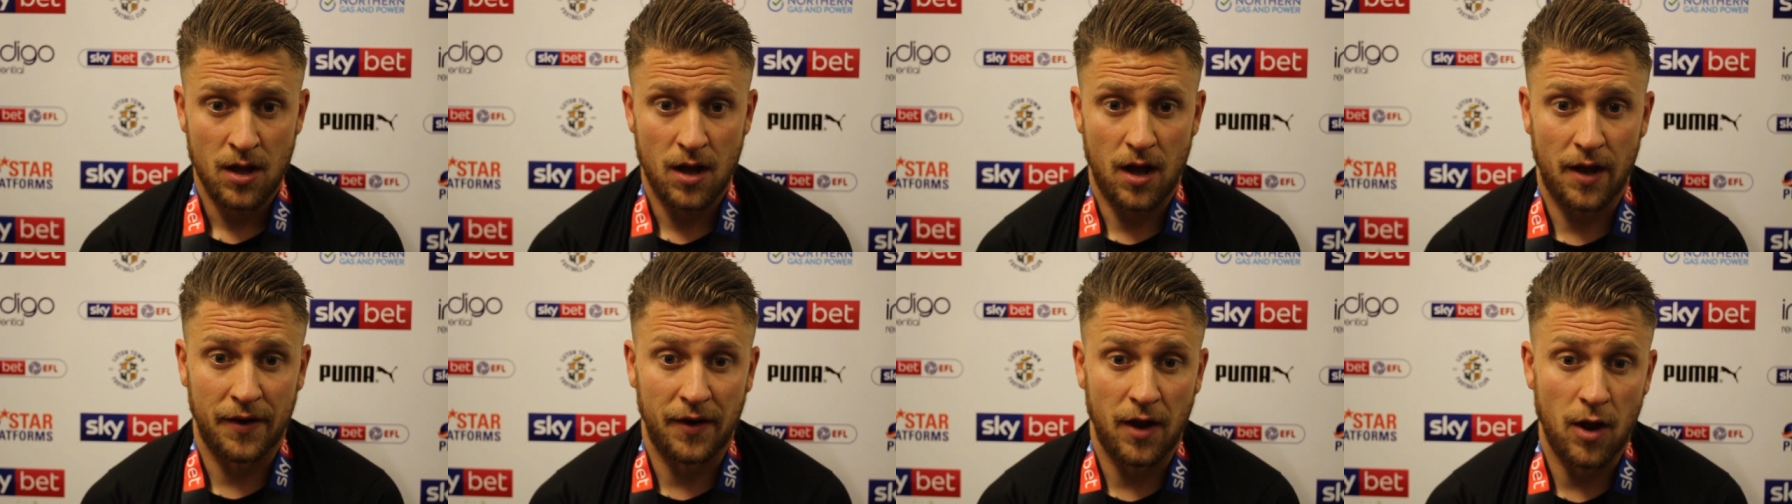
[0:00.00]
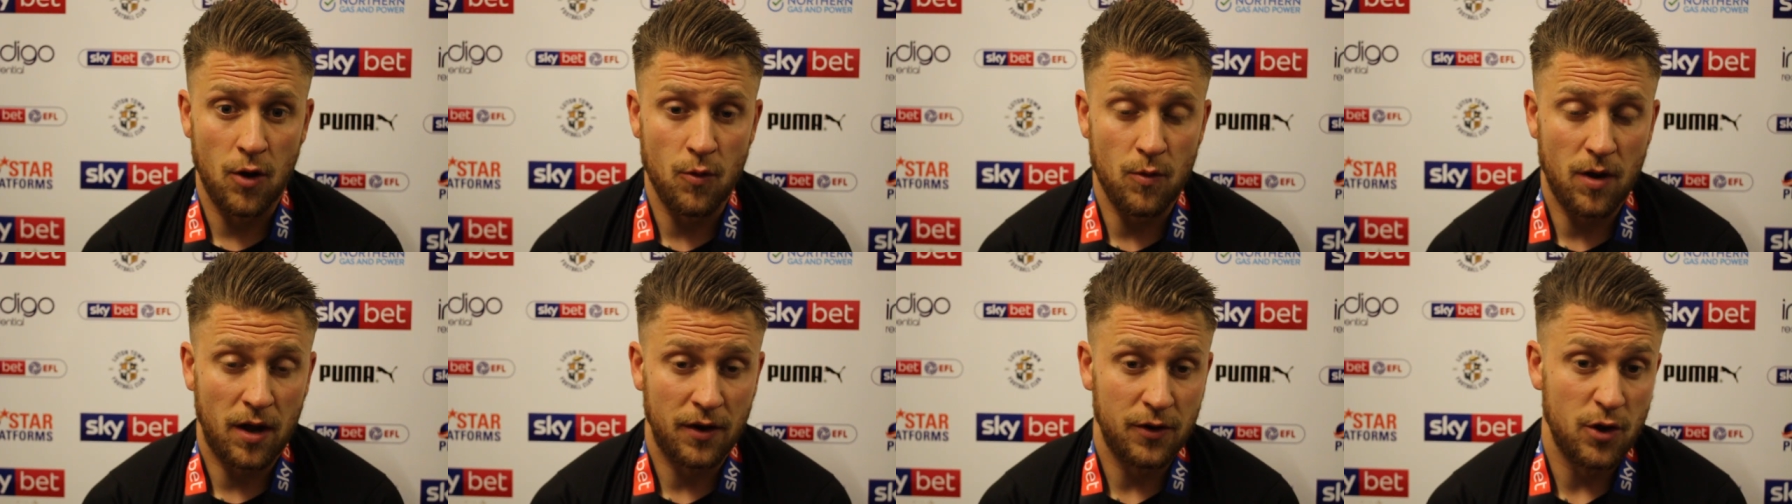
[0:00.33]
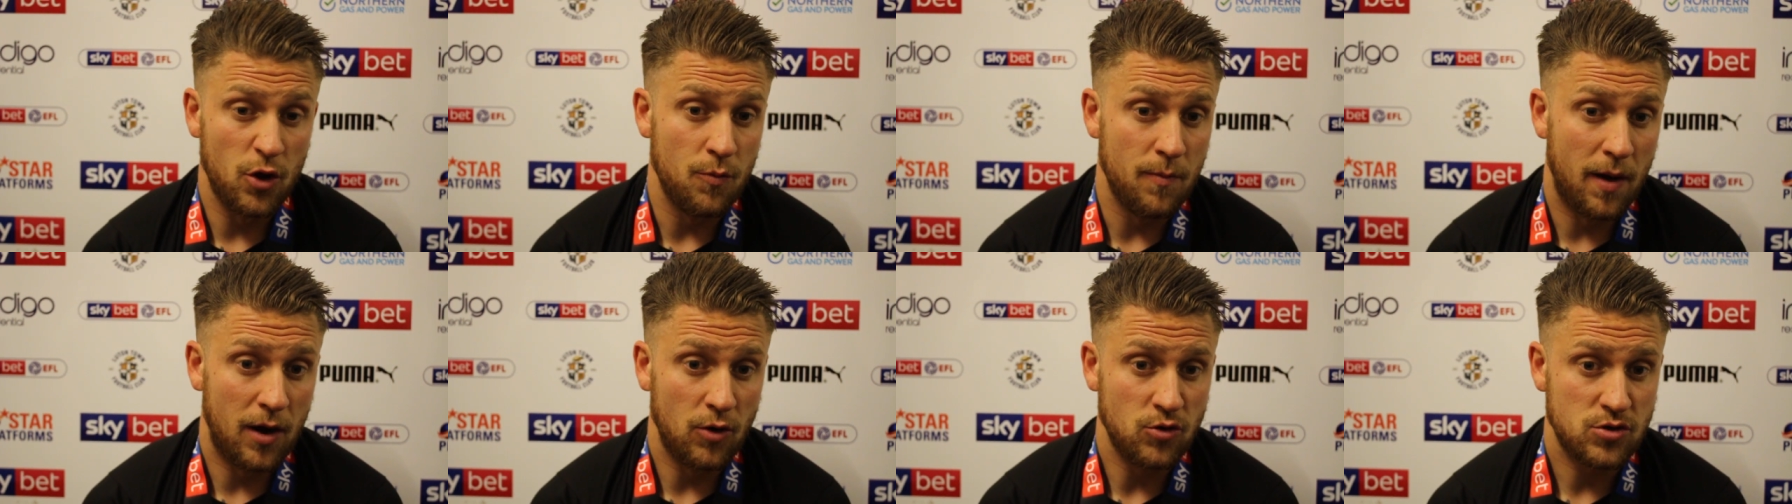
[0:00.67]
I know I
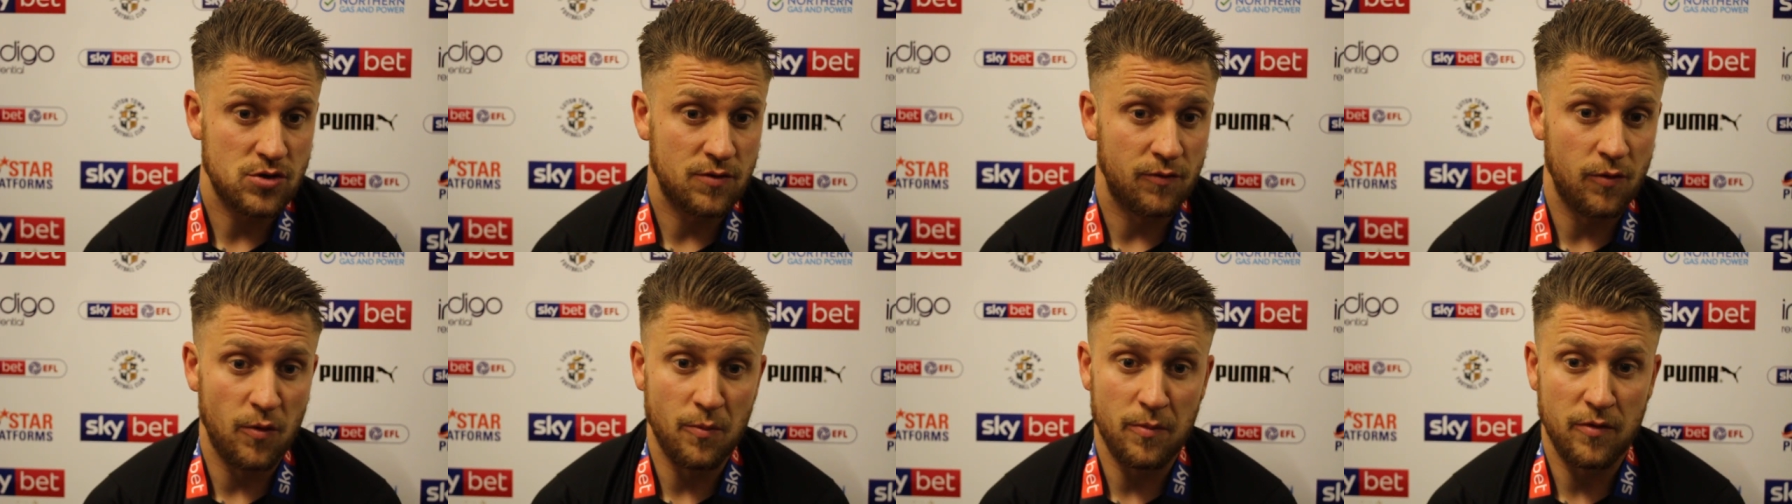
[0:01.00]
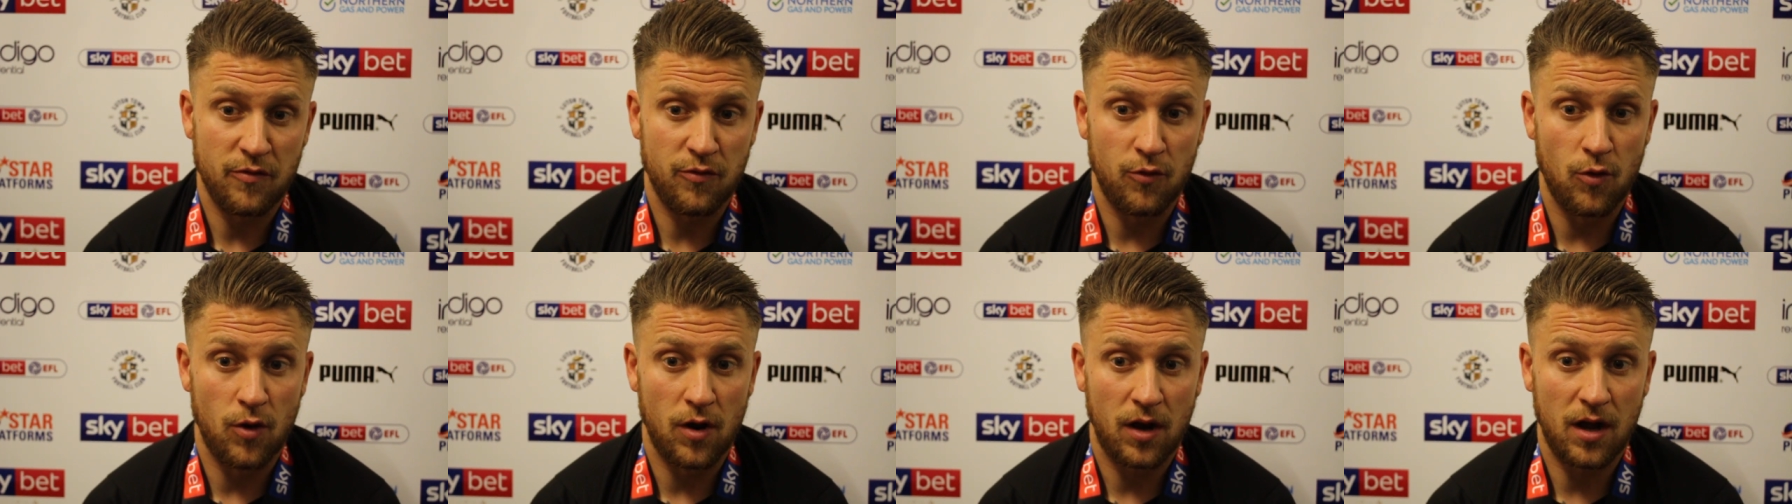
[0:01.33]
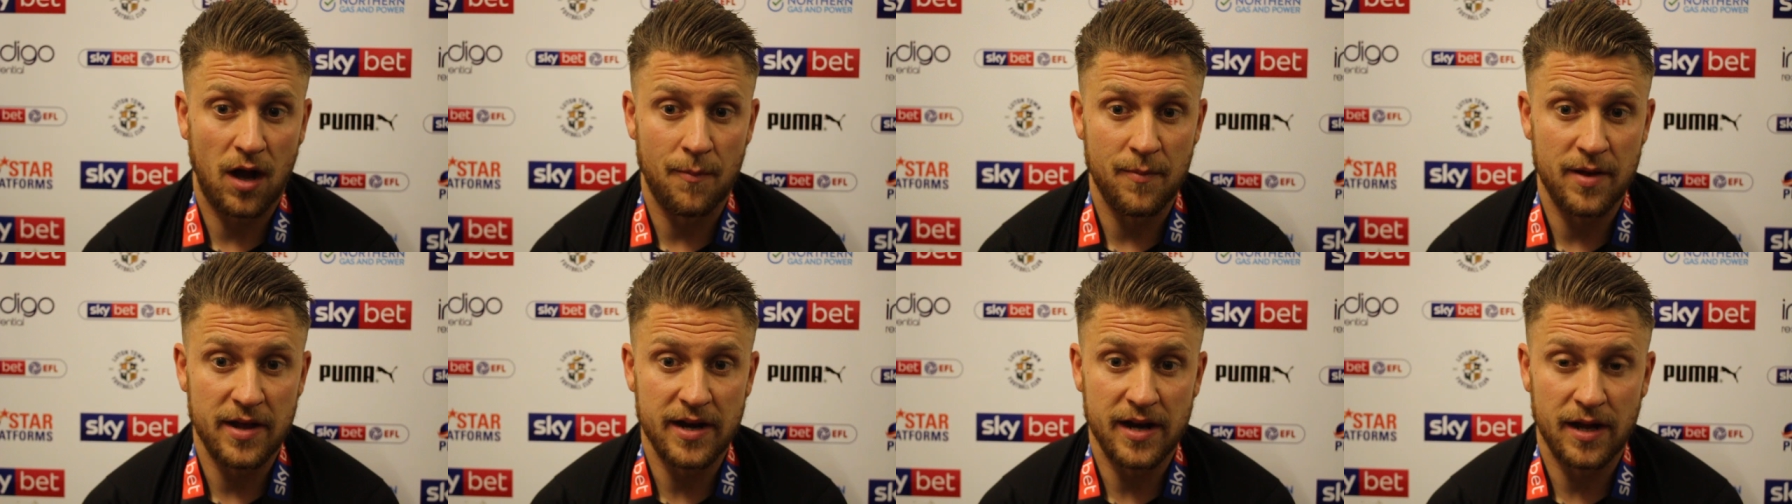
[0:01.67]
knew most of them before I
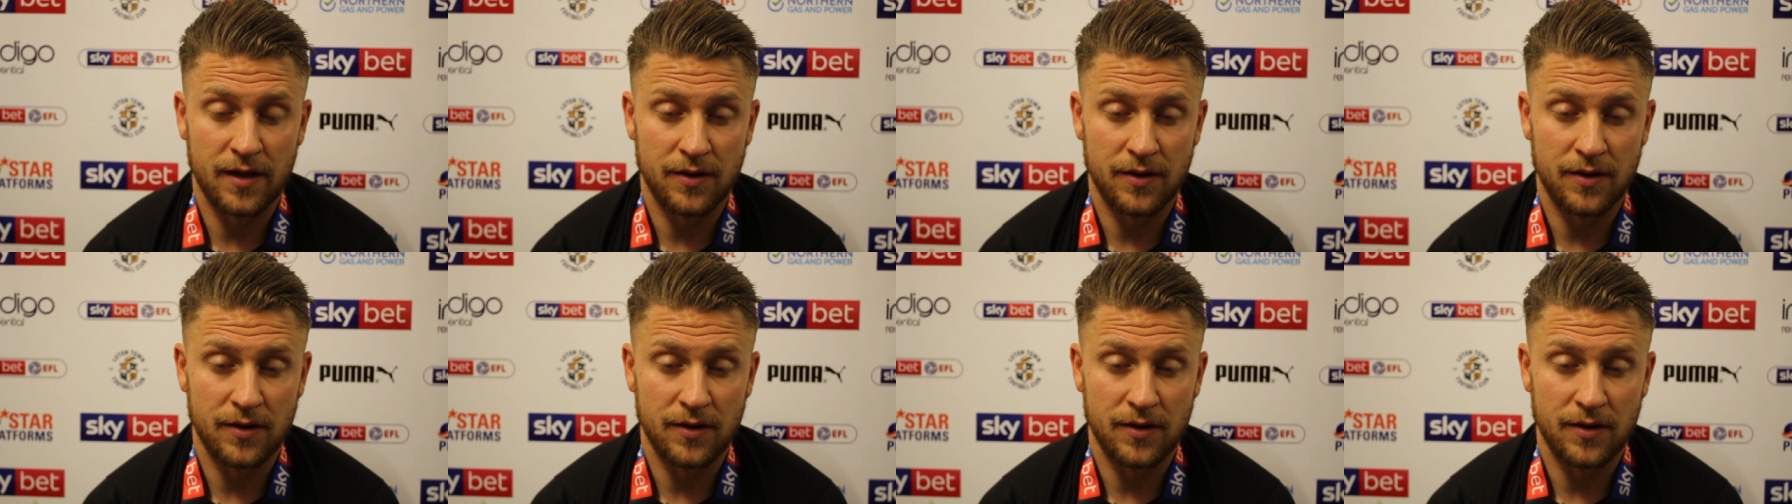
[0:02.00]
come in,